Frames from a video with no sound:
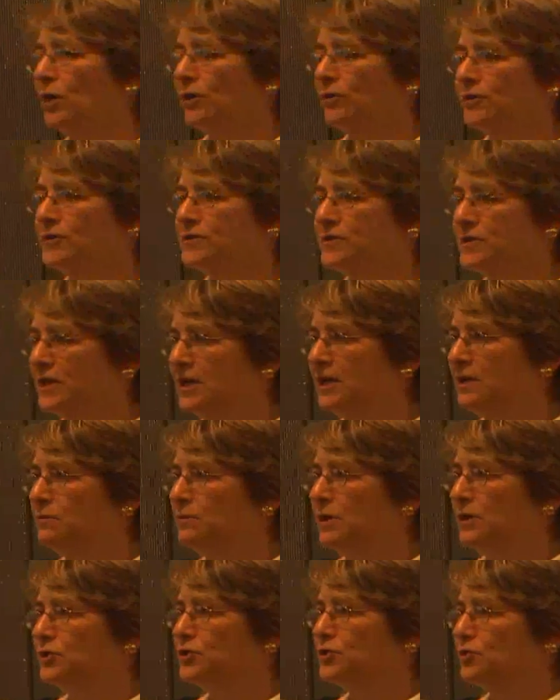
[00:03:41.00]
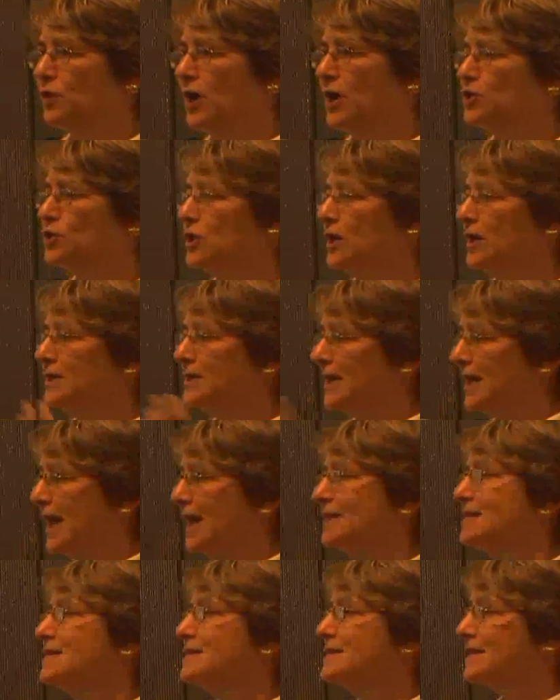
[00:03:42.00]
with the city administration and to
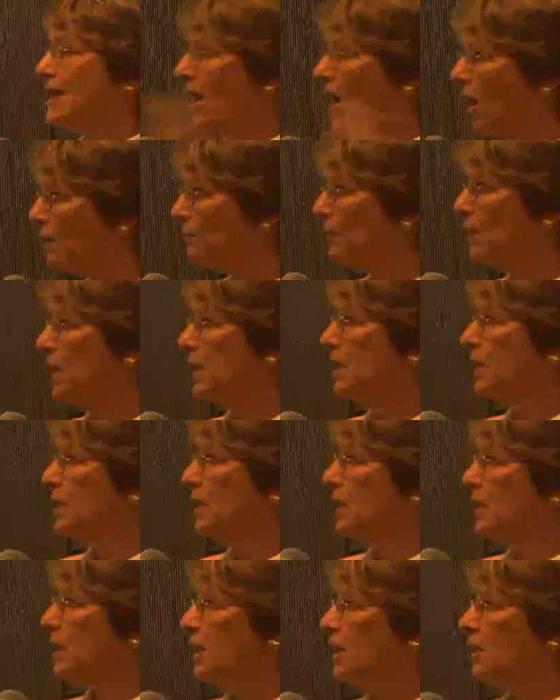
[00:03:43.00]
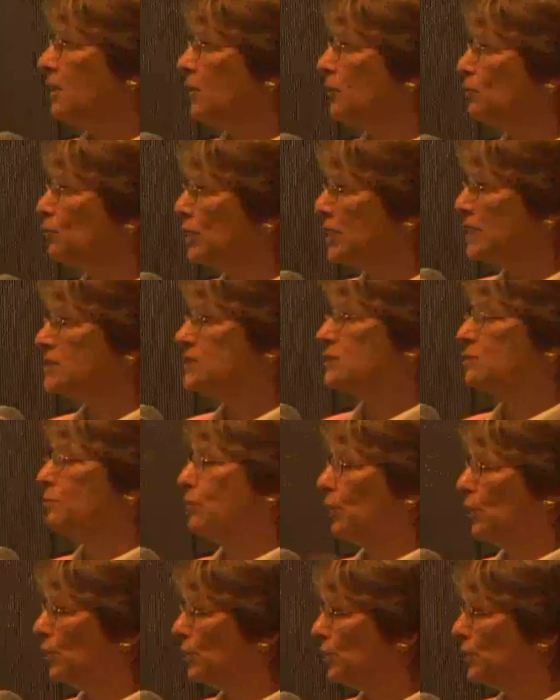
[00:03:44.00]
get some uh,
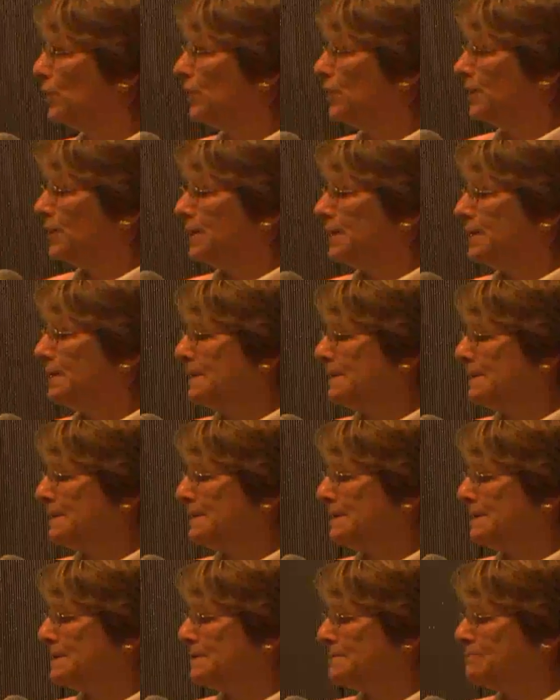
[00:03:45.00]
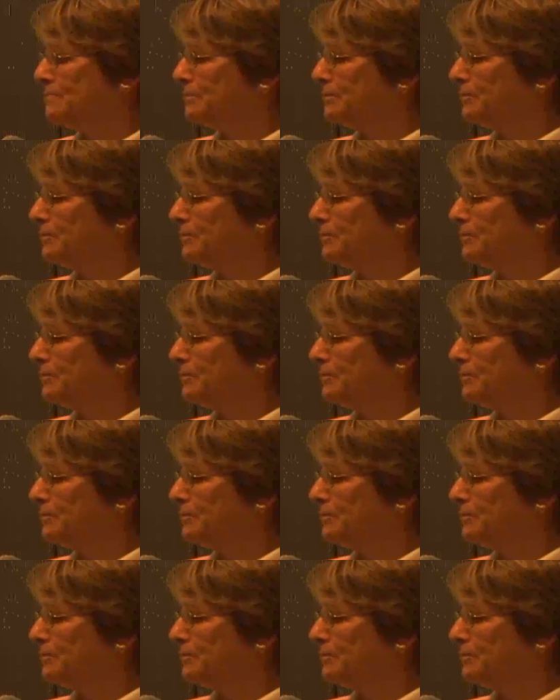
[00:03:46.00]
reasonable uh,